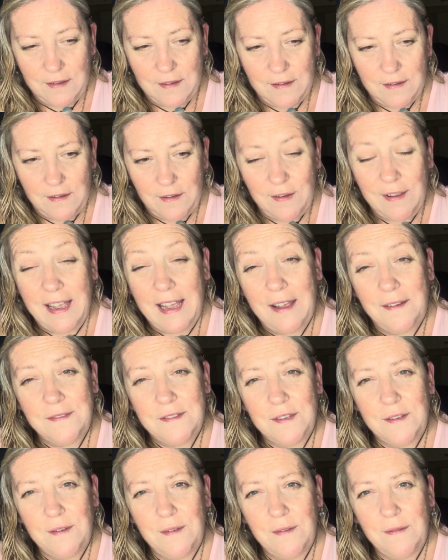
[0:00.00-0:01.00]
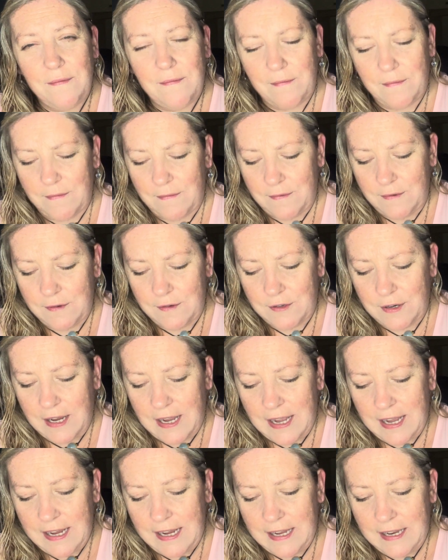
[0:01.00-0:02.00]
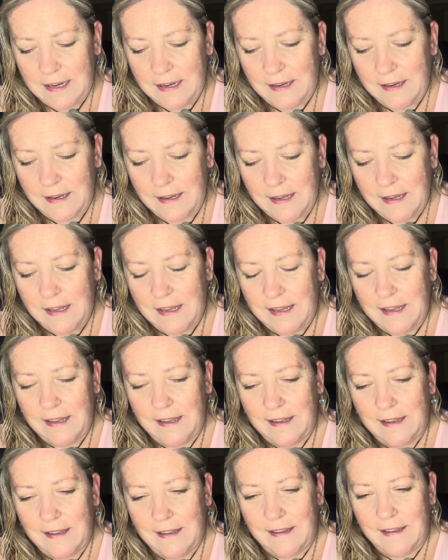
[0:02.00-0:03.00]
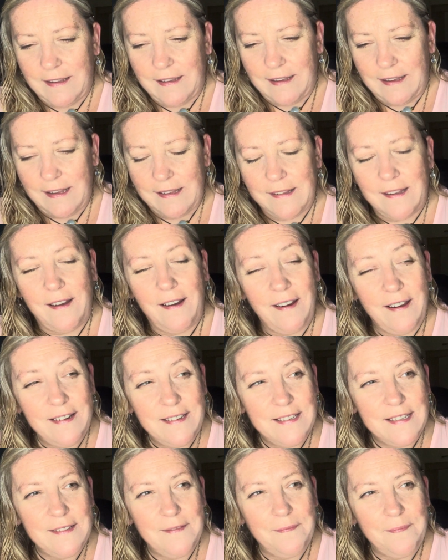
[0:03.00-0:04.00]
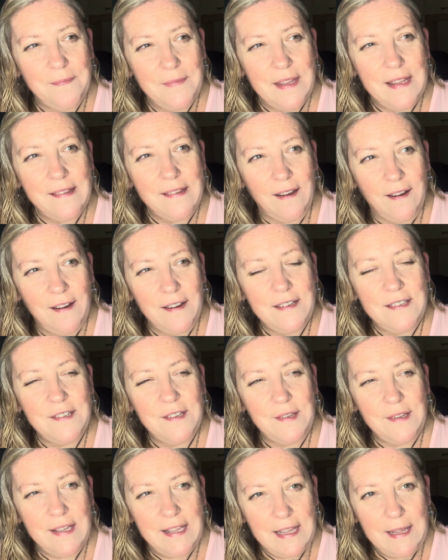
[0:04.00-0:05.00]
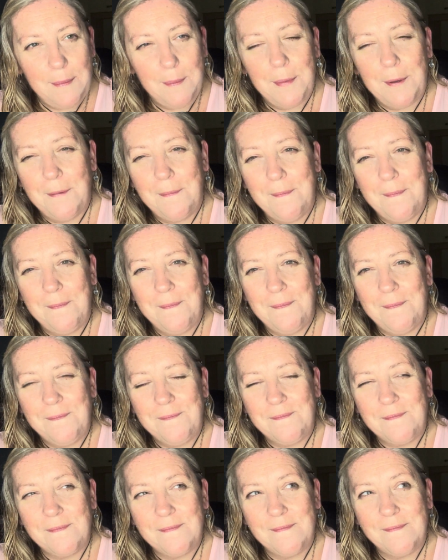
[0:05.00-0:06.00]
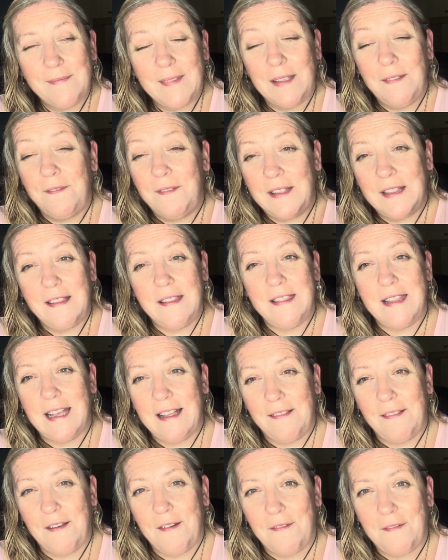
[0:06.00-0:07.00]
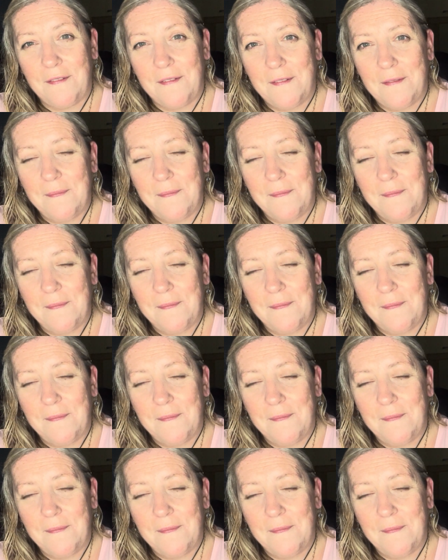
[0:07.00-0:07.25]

you have to try, and it's hard to keep feeling that love.